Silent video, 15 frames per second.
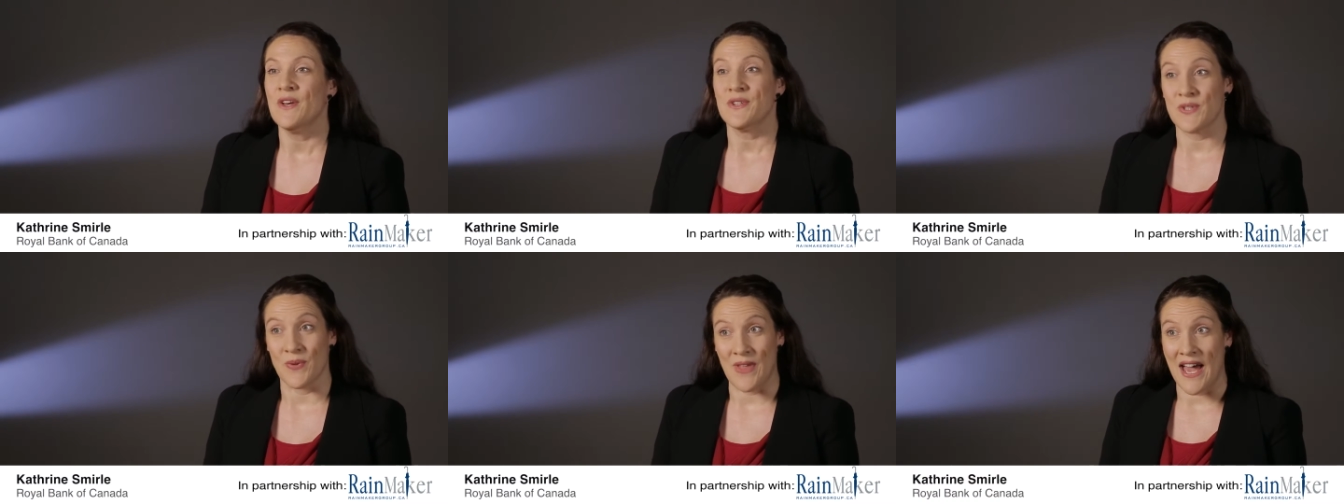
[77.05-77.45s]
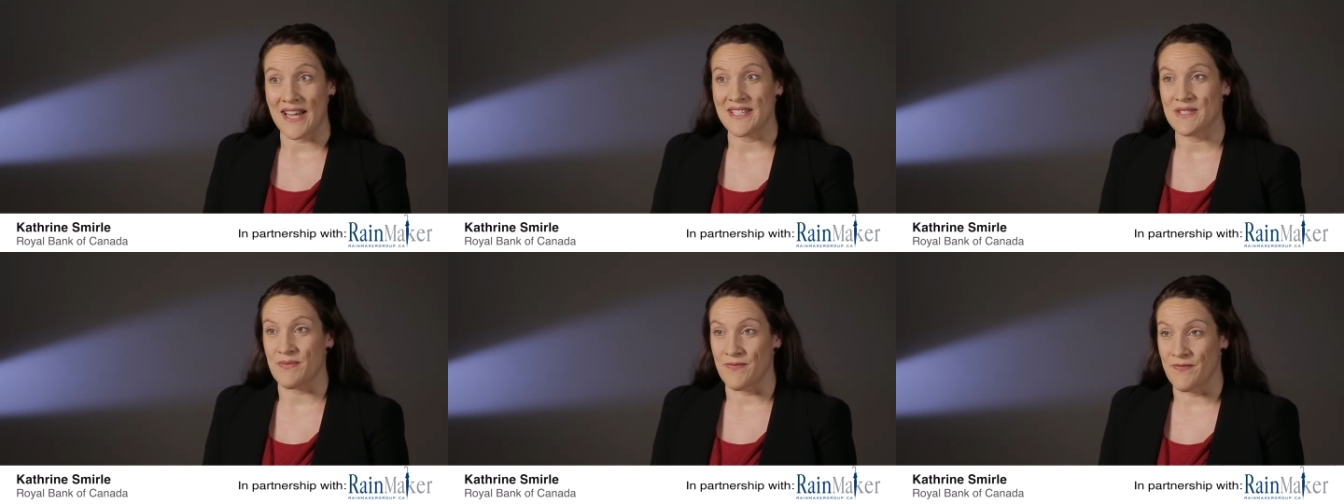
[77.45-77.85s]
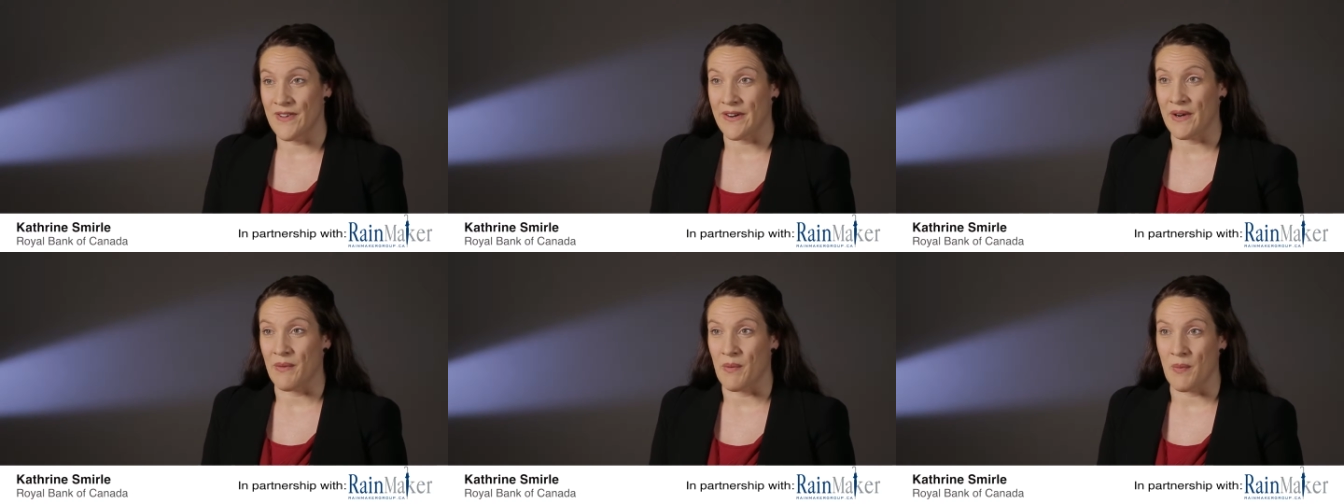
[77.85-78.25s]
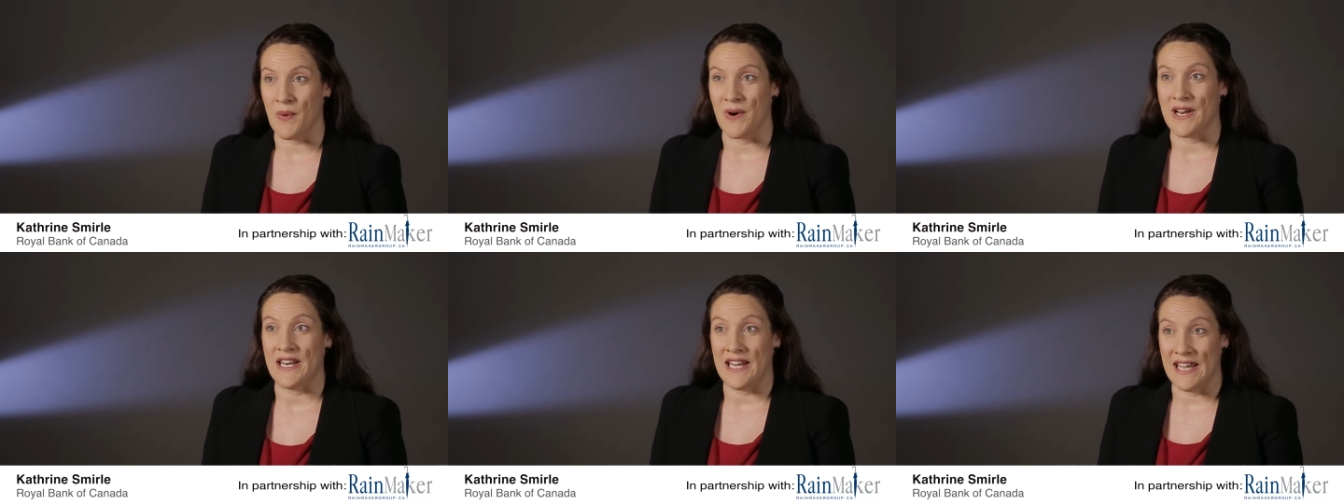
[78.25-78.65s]
So that's very
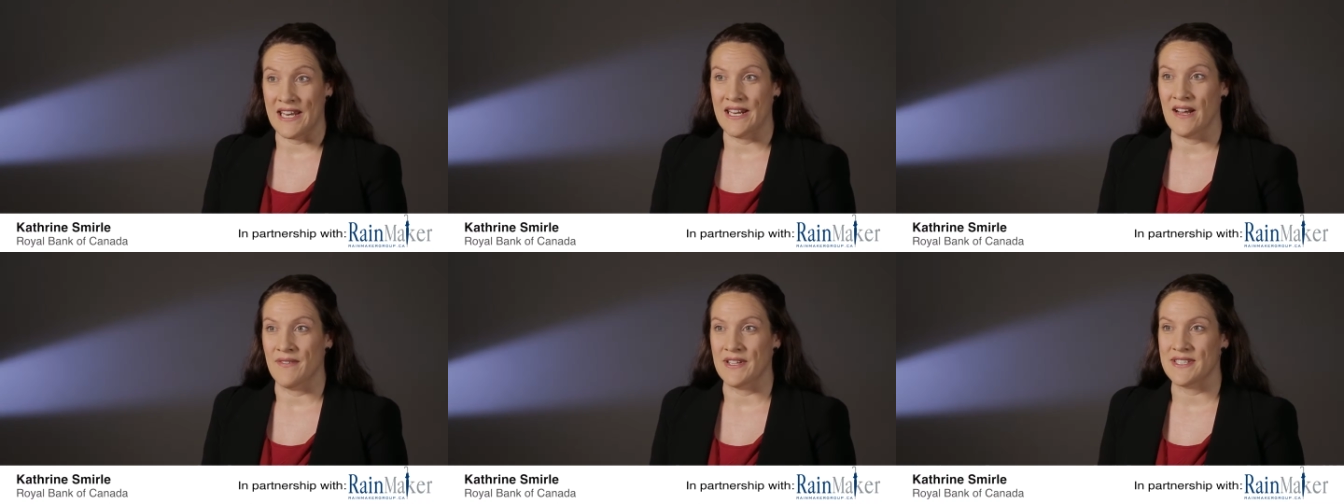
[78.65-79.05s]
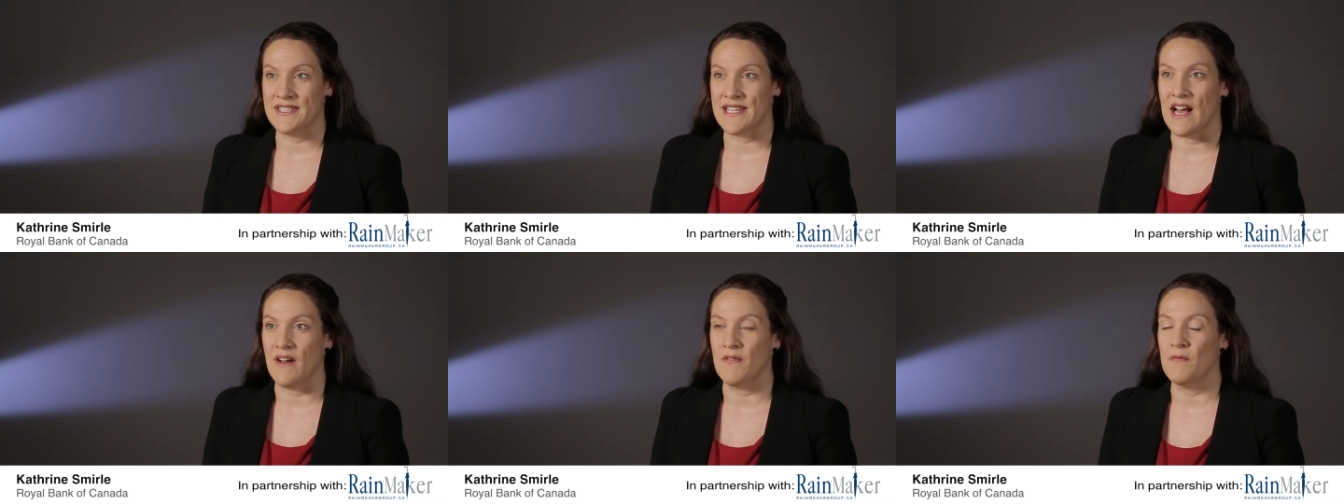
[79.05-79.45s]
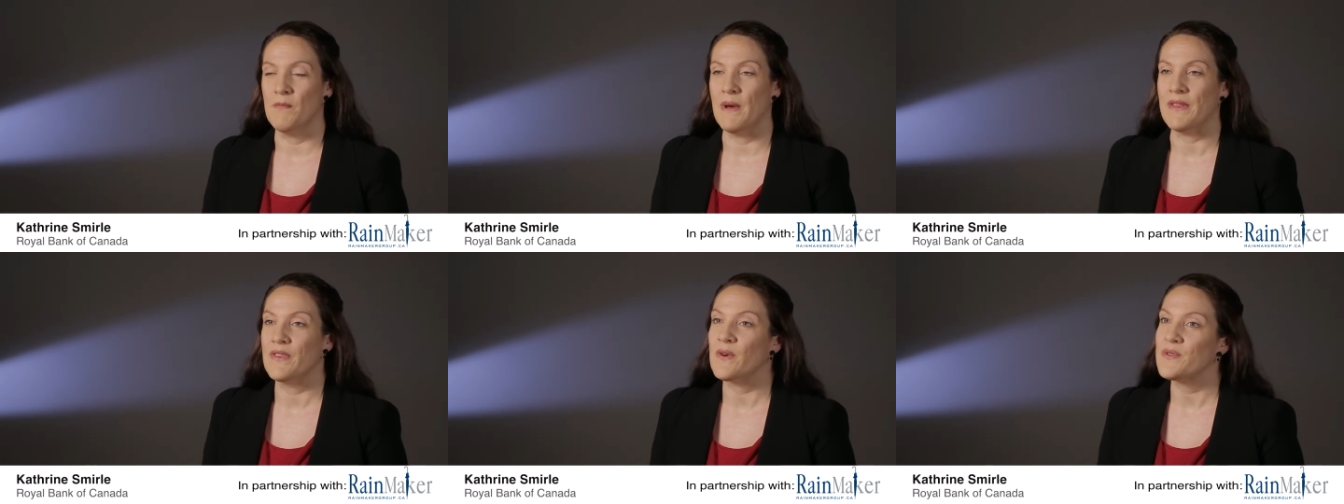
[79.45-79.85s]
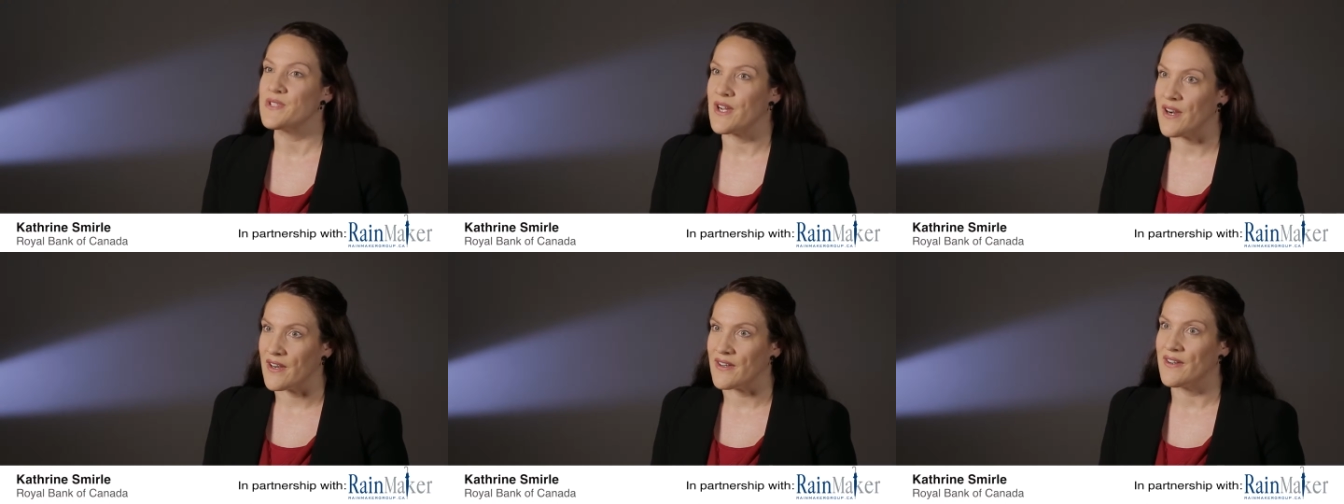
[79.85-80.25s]
rewarding in and of itself, but those
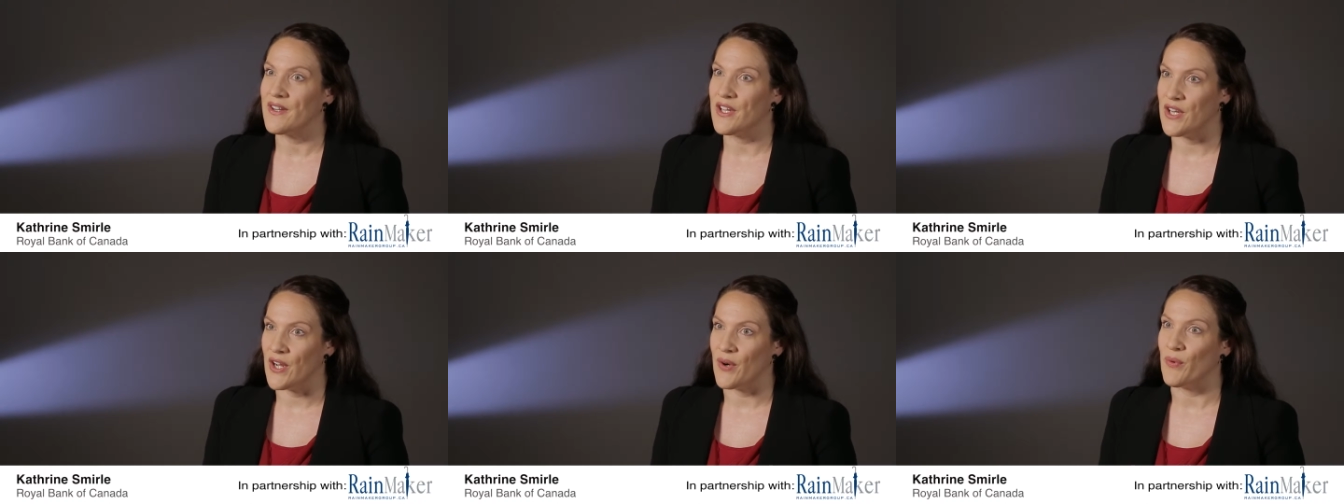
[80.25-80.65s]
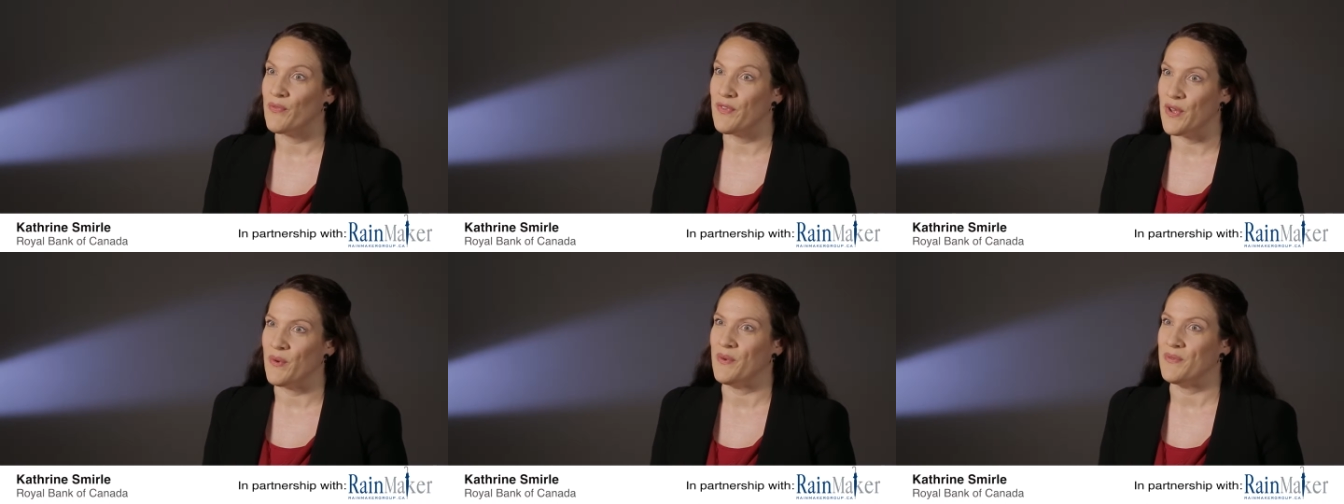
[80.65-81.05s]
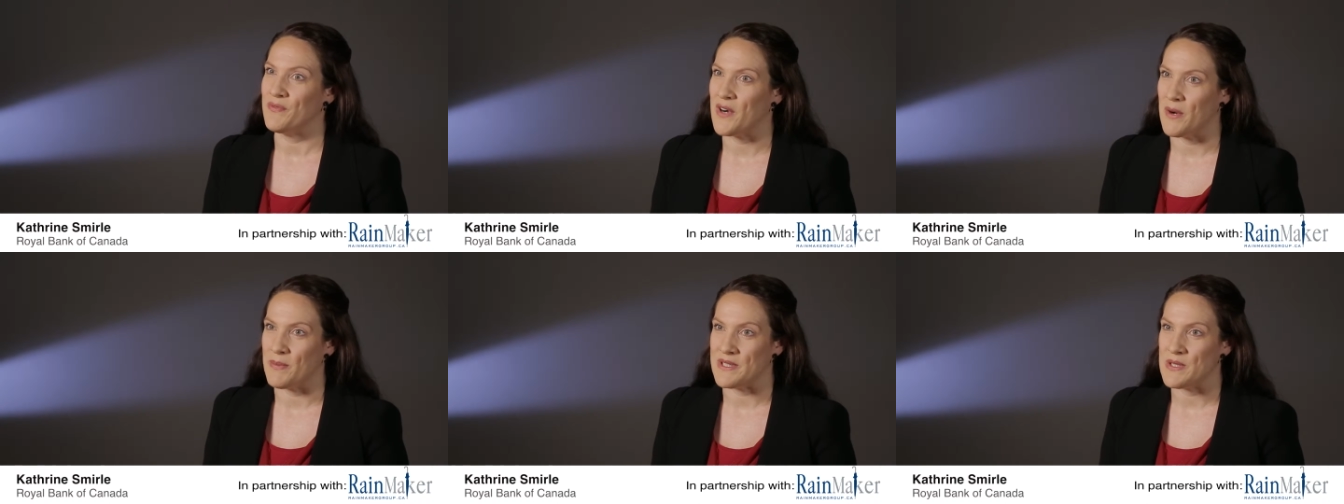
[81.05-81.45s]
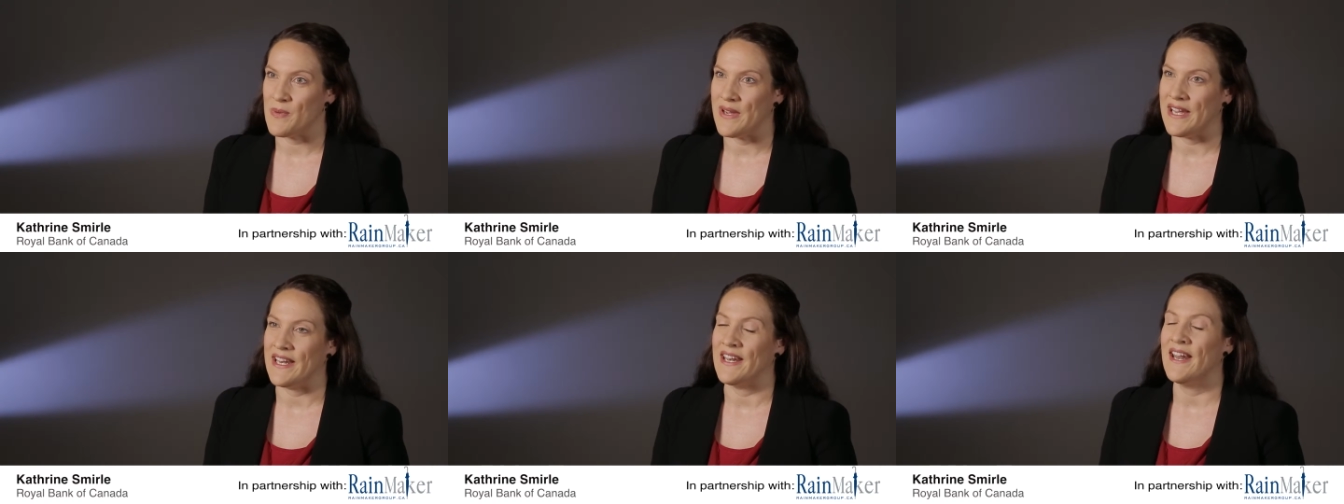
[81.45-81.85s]
are, you know, few and far
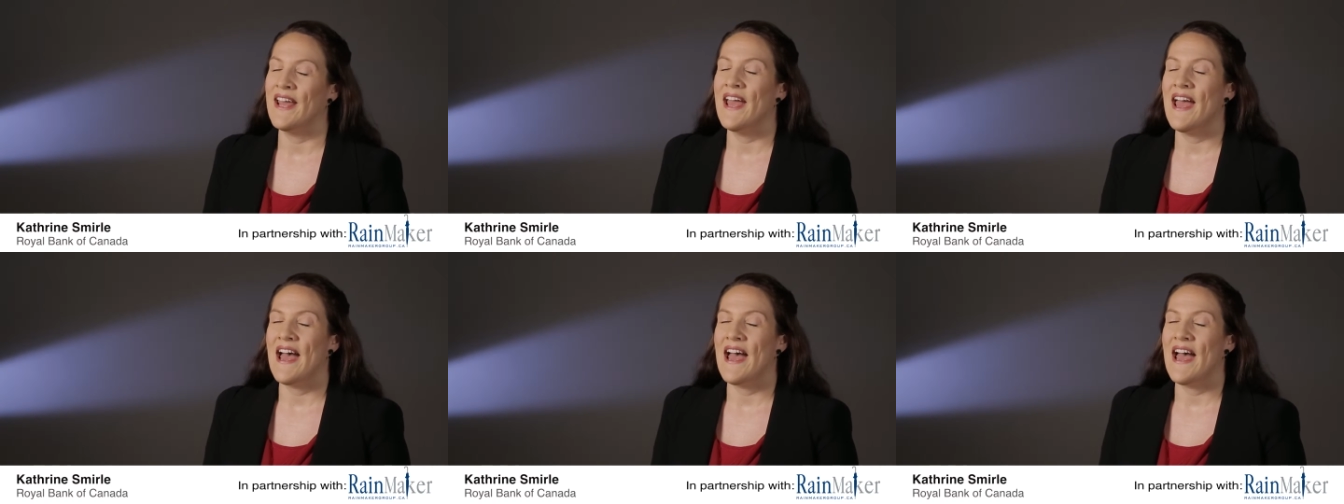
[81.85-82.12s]
between.